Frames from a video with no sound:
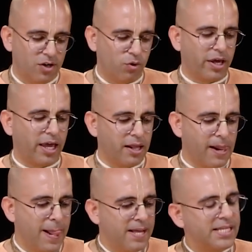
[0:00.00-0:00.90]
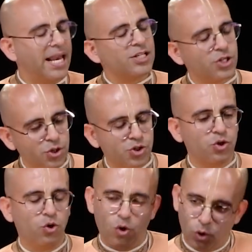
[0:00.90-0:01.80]
Okay. They said, actually, you should
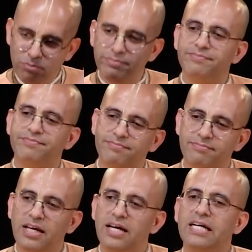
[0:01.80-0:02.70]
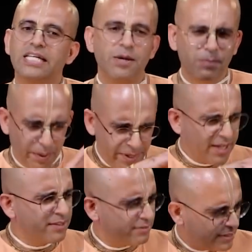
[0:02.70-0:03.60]
go home. Keep
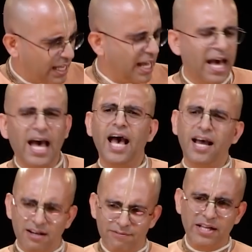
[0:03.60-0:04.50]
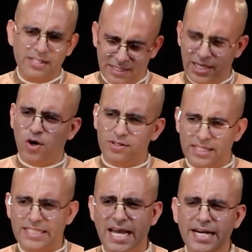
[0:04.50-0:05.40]
coming. And we'll see your
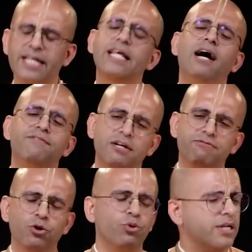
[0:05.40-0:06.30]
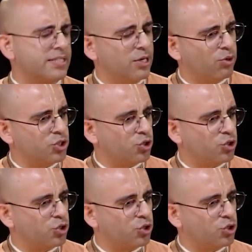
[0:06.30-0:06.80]
sincerity. And then after a few years, then you can